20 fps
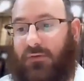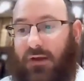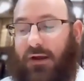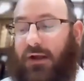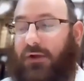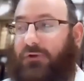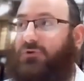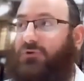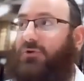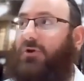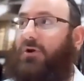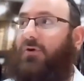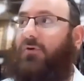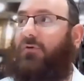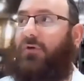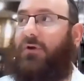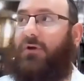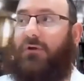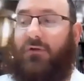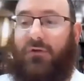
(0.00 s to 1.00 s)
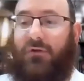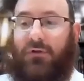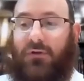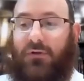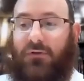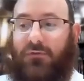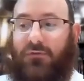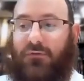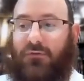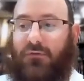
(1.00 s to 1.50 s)
and actually go into
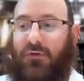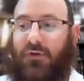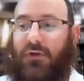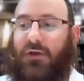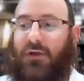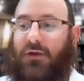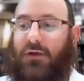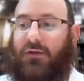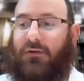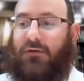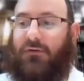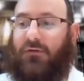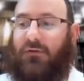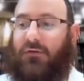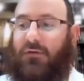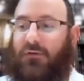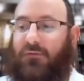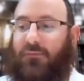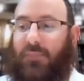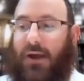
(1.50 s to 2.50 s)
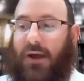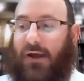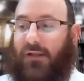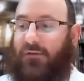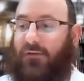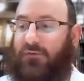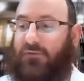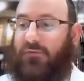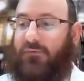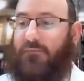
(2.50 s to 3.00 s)
his into his
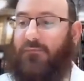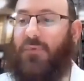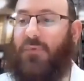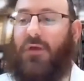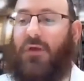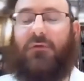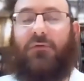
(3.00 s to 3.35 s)
palace.